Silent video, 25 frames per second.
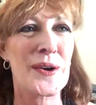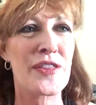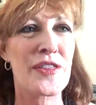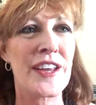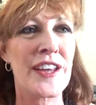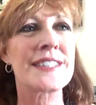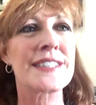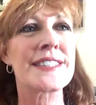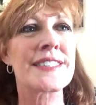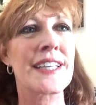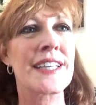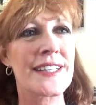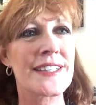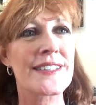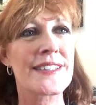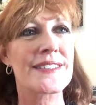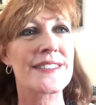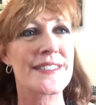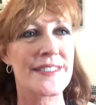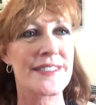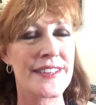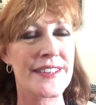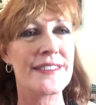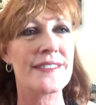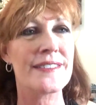things
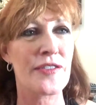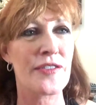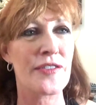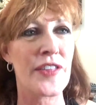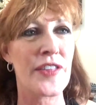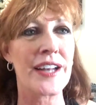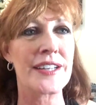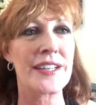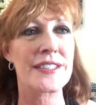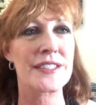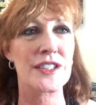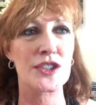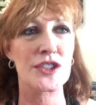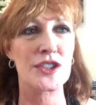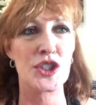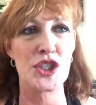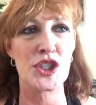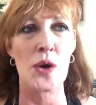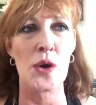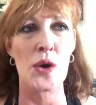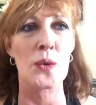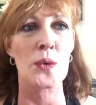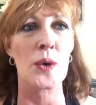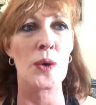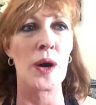that
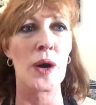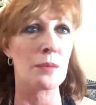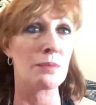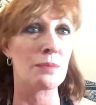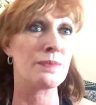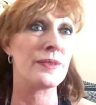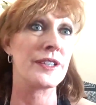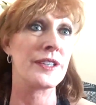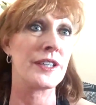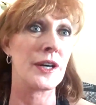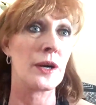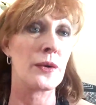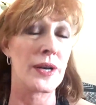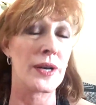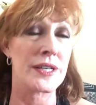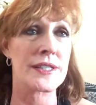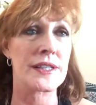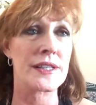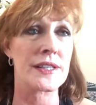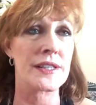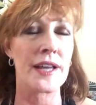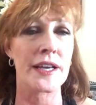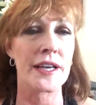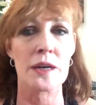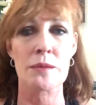show up, as
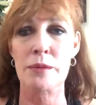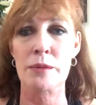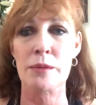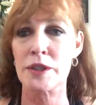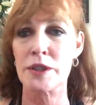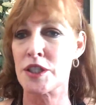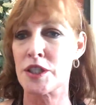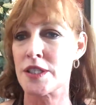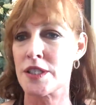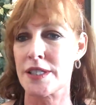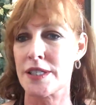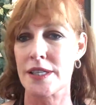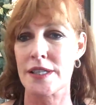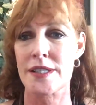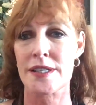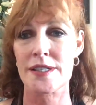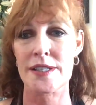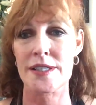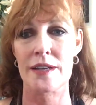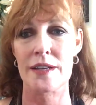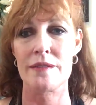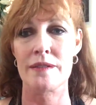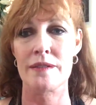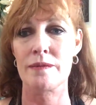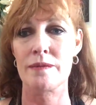like emergencies.
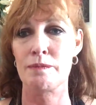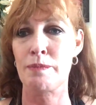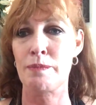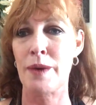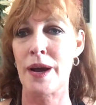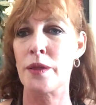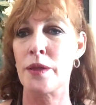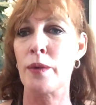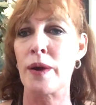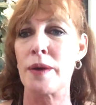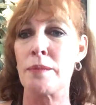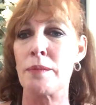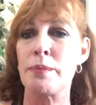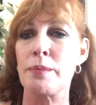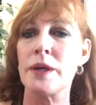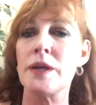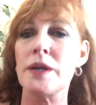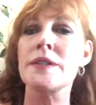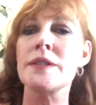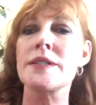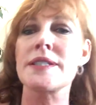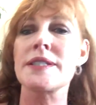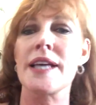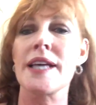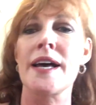And by the way, Bill
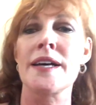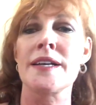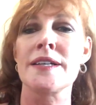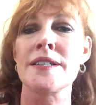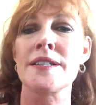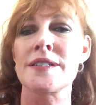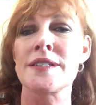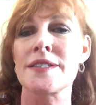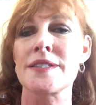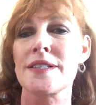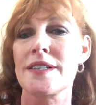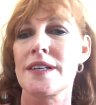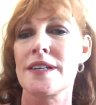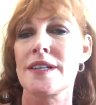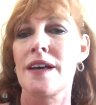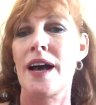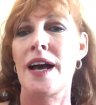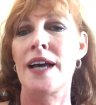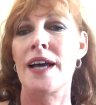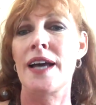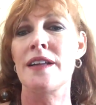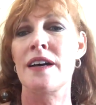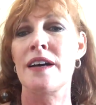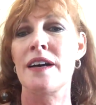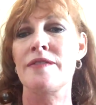says,
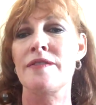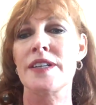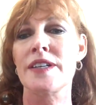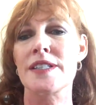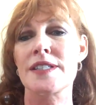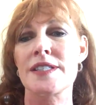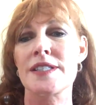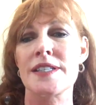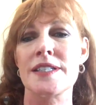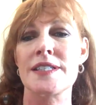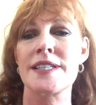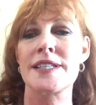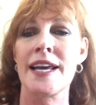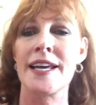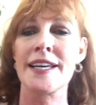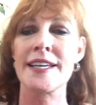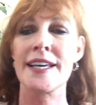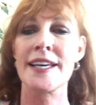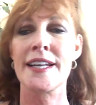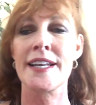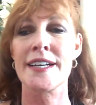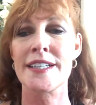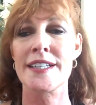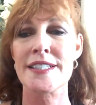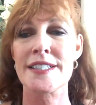I love this, that Dan
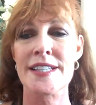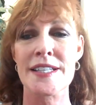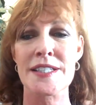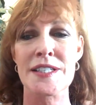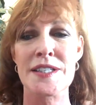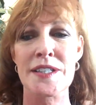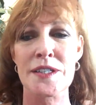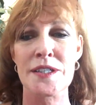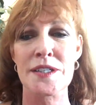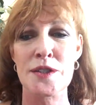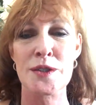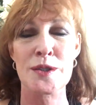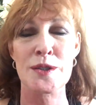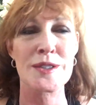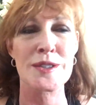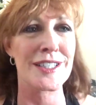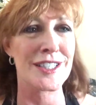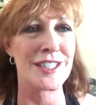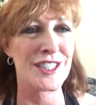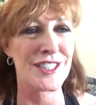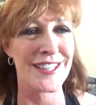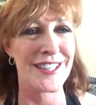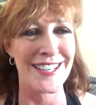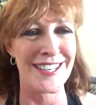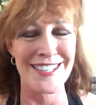Kennedy says there's no such
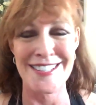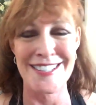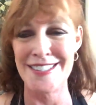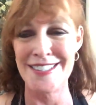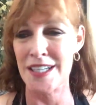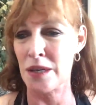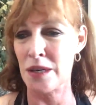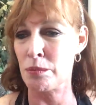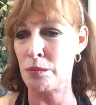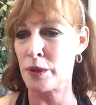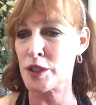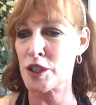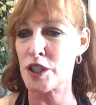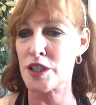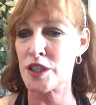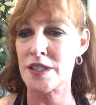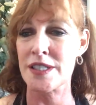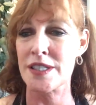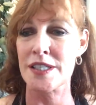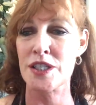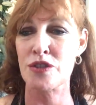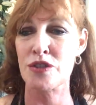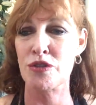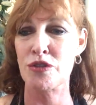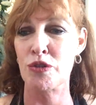thing as an emergency,
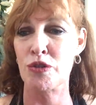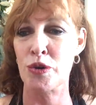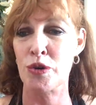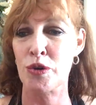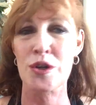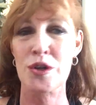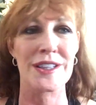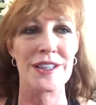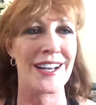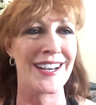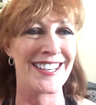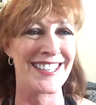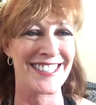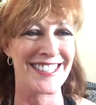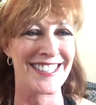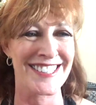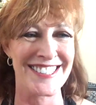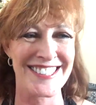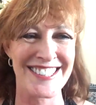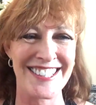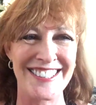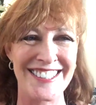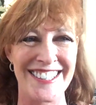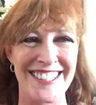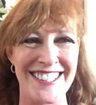screw clients.